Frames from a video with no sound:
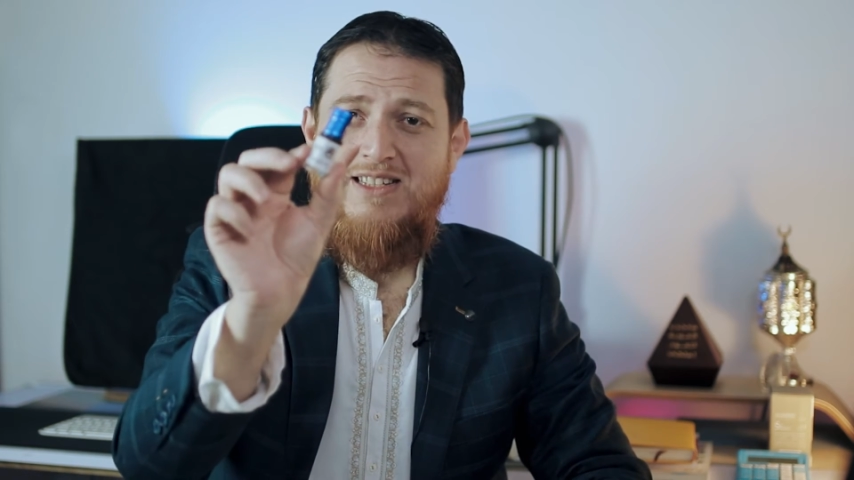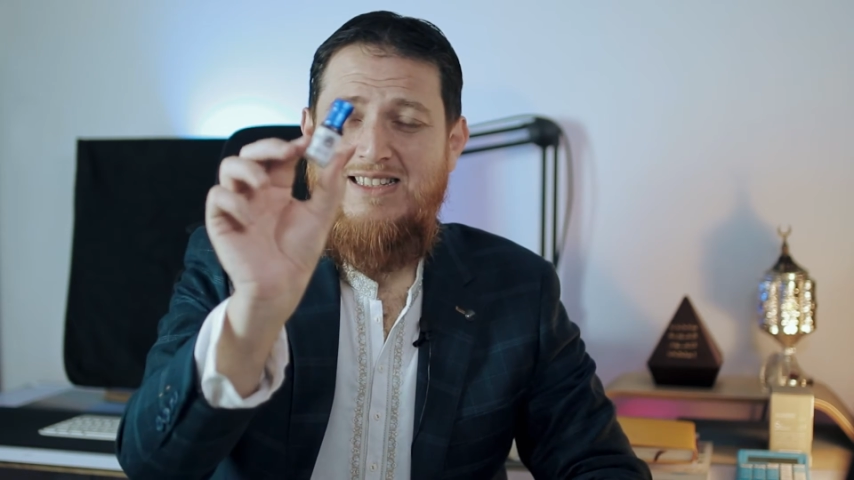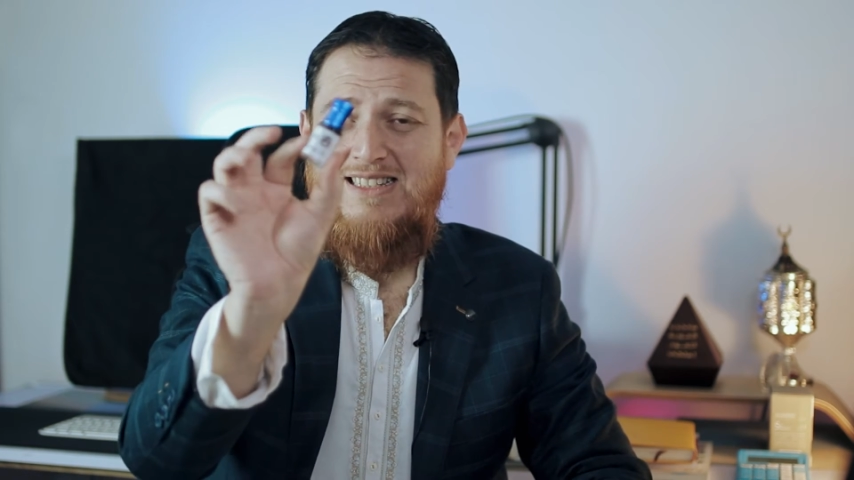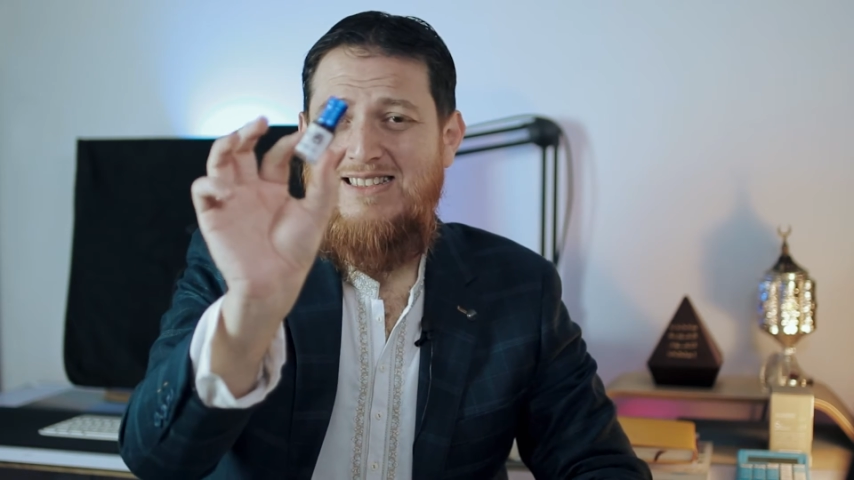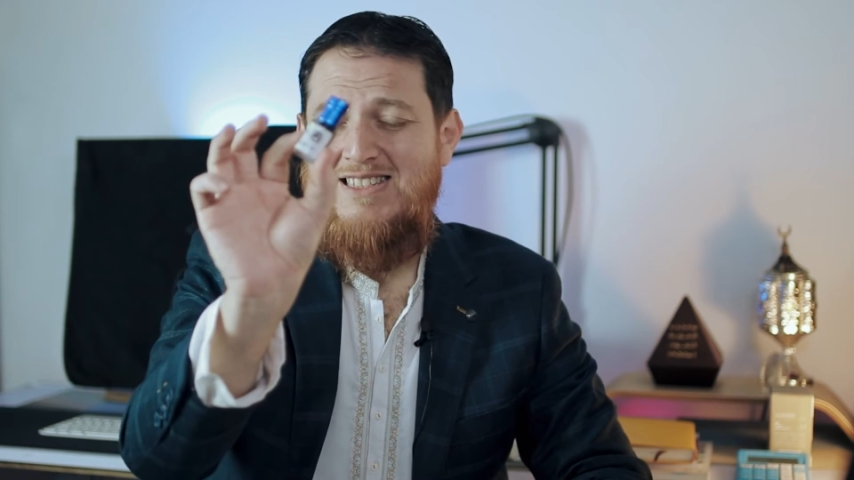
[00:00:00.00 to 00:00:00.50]
I
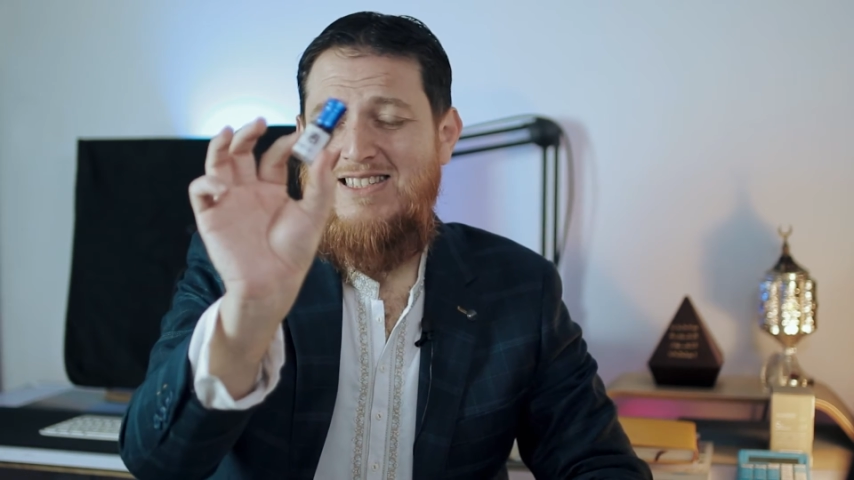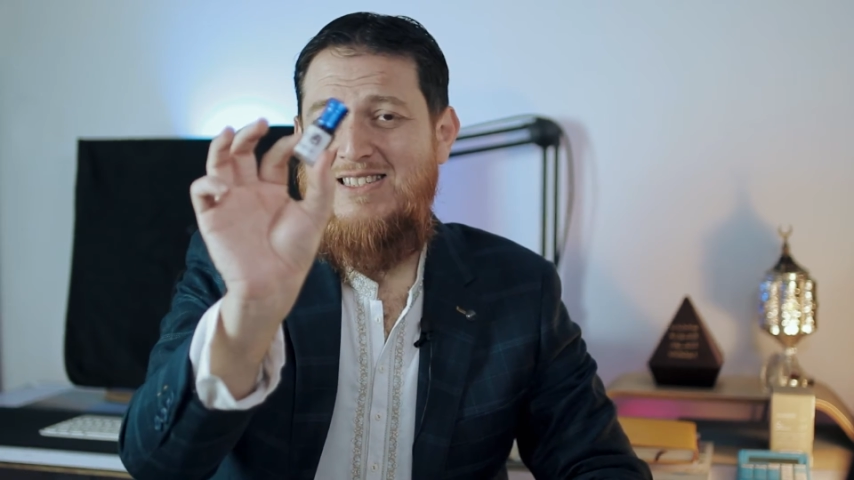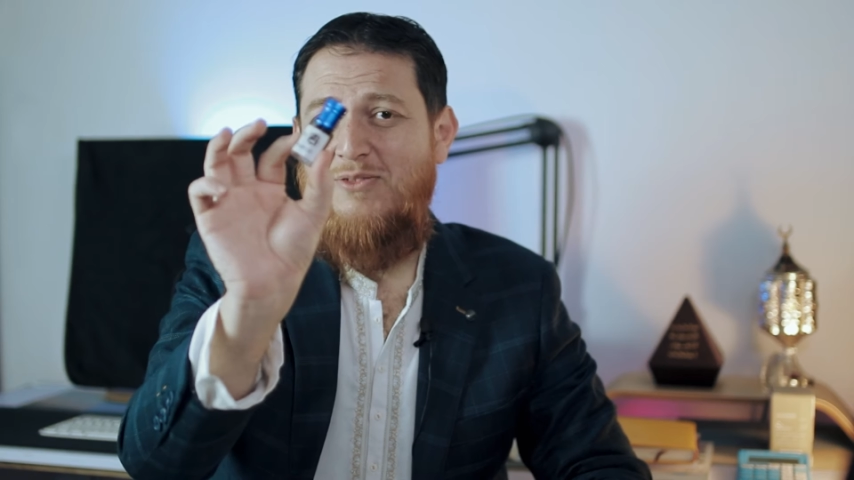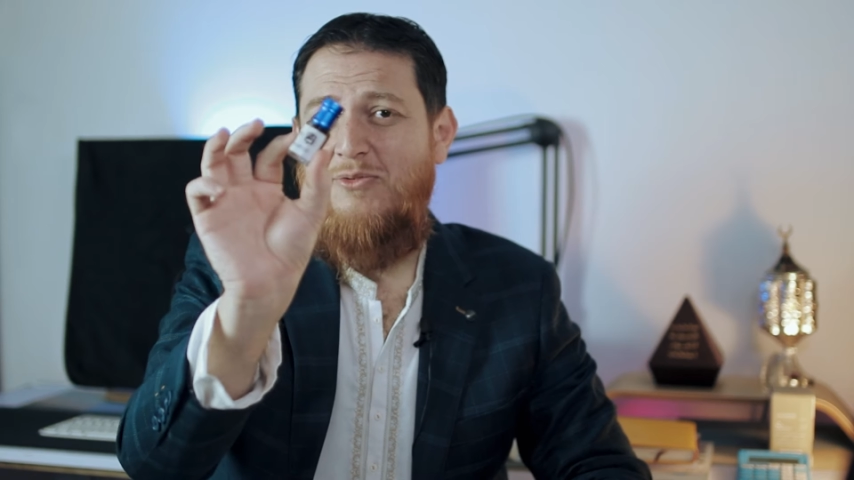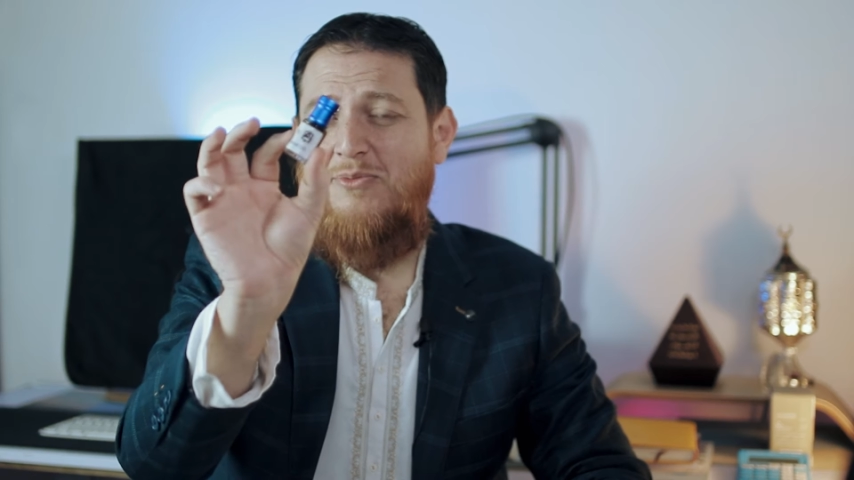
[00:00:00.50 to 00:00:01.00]
think this is
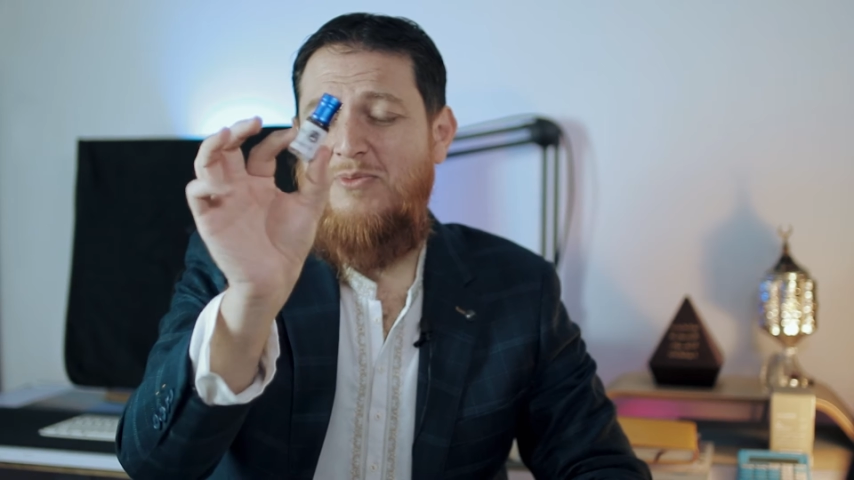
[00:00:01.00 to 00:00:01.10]
the